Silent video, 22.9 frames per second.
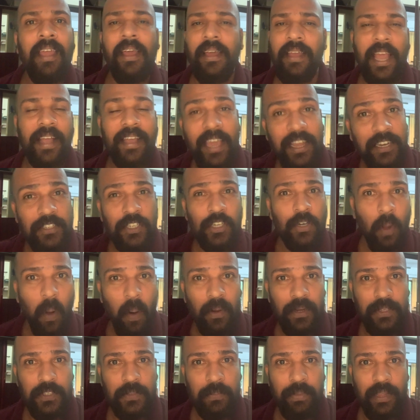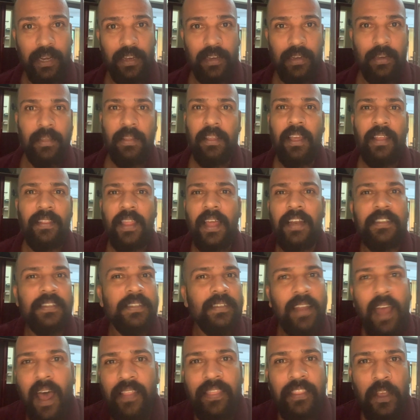against the Holy Spirit, there is
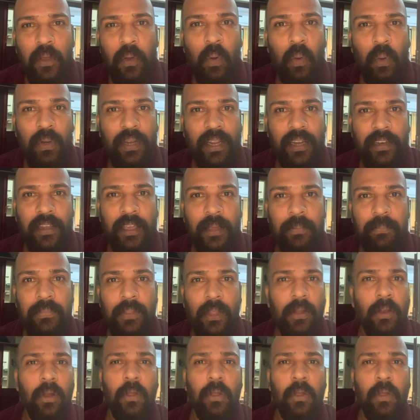nothing good in him.